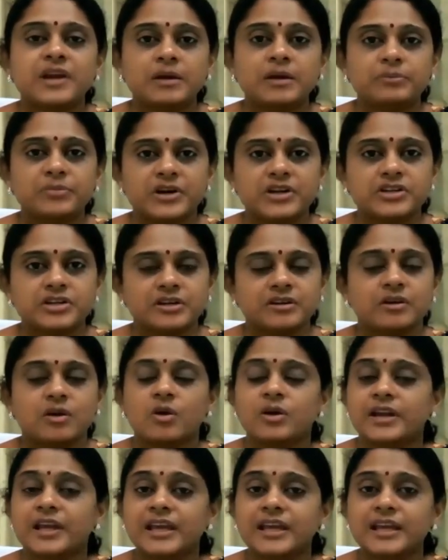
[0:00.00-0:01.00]
blood pressure
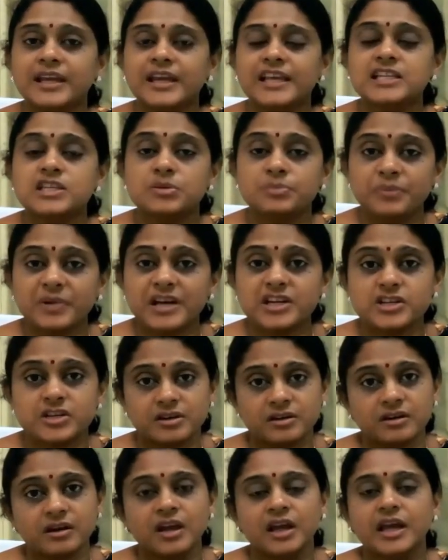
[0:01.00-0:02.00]
or increased
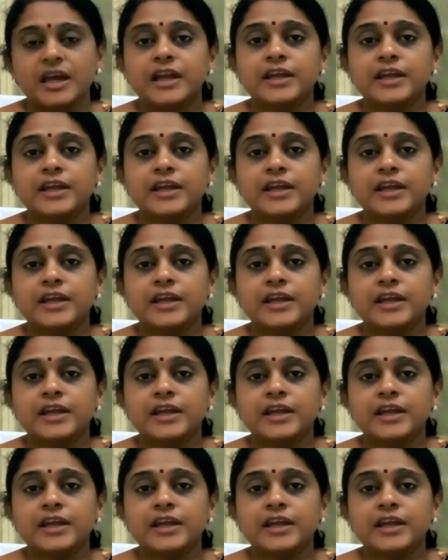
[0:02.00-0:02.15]
pressure